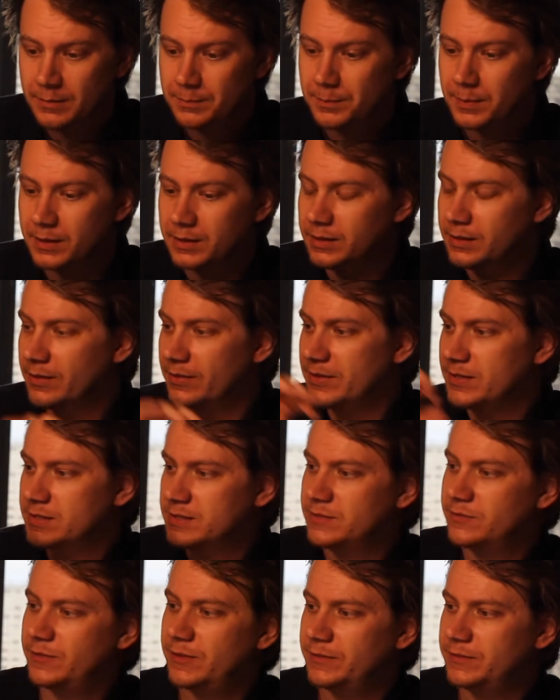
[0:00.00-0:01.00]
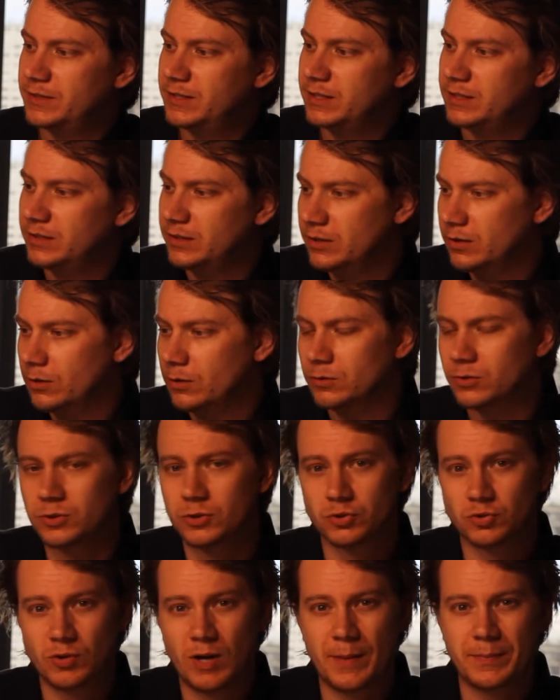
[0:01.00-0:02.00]
But this 15-year-old
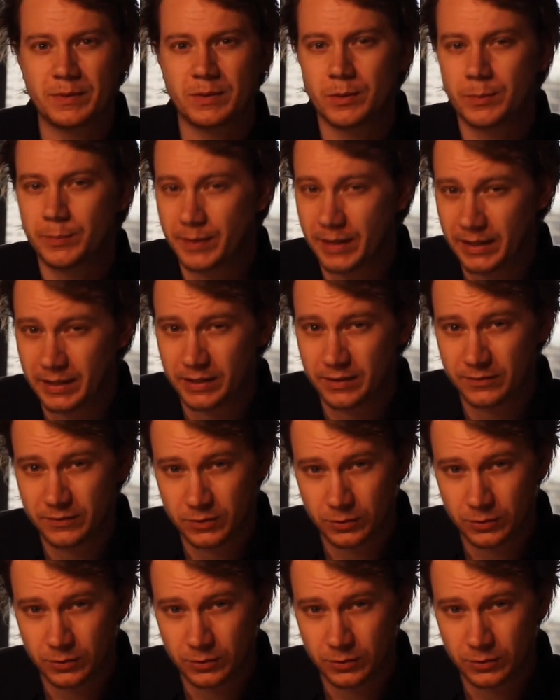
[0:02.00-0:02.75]
dropped at the beginning of